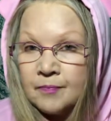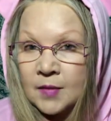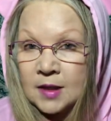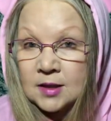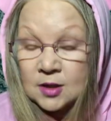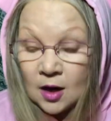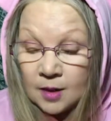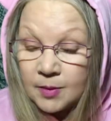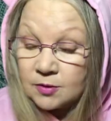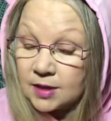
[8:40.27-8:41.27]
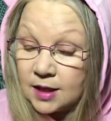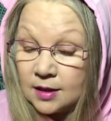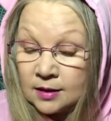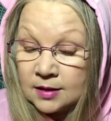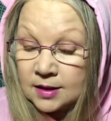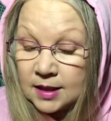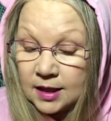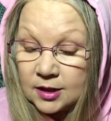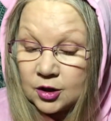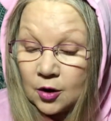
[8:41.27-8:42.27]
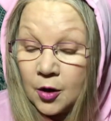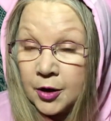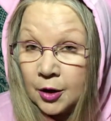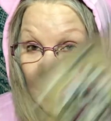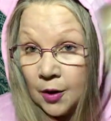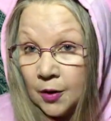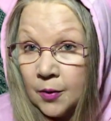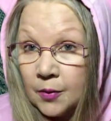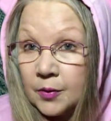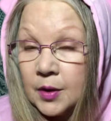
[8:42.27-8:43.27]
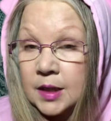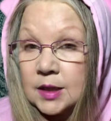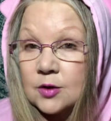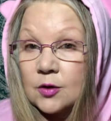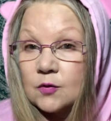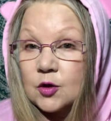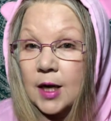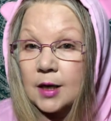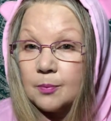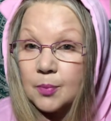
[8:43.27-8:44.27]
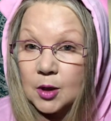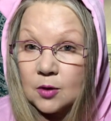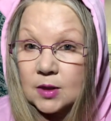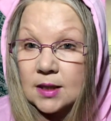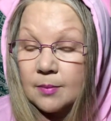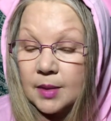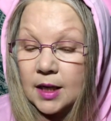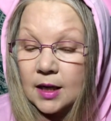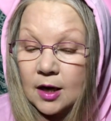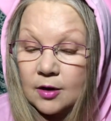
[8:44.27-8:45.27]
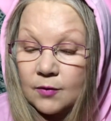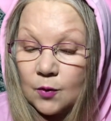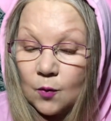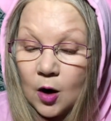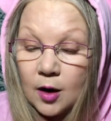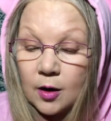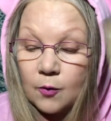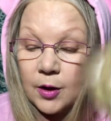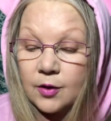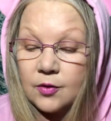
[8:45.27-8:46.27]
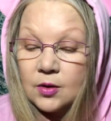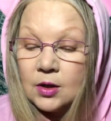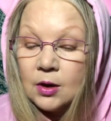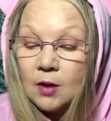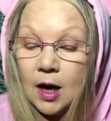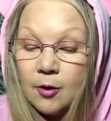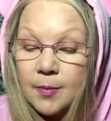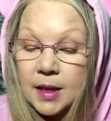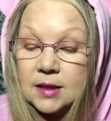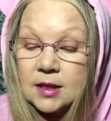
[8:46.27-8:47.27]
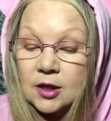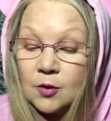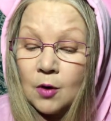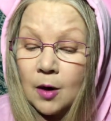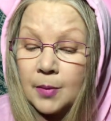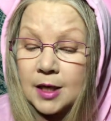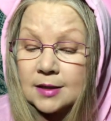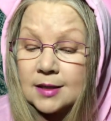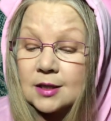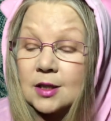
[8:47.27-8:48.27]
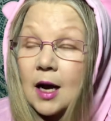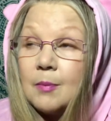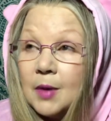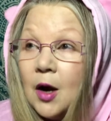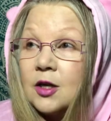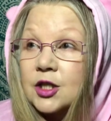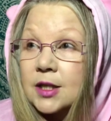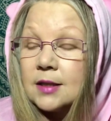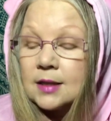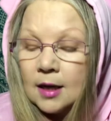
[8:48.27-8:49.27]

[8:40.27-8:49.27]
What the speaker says: It's not about taking the stage on your own and sort of trying to blow somebody out of the water with, you know, how amazing you are, because that's obnoxious.